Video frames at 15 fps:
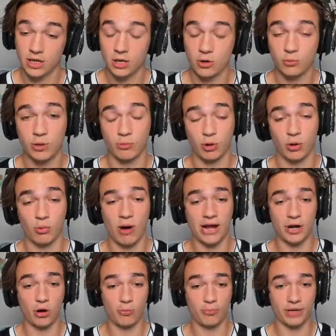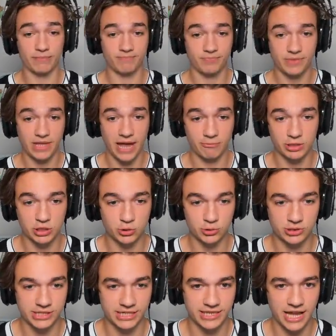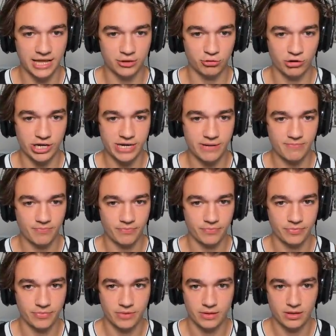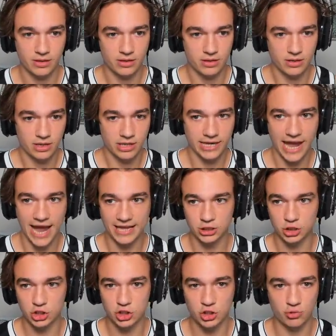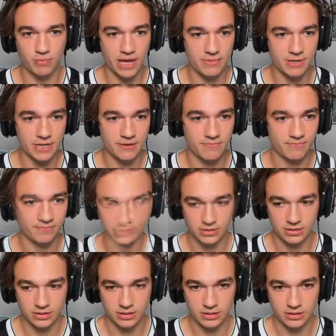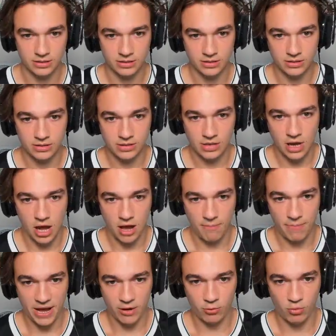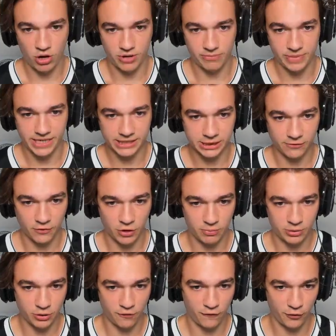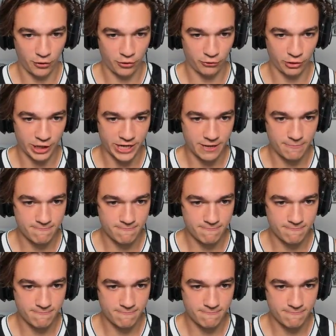We were wide open, and we do sink that three. Catch and shoot, baby. Up by one because of our beautiful three.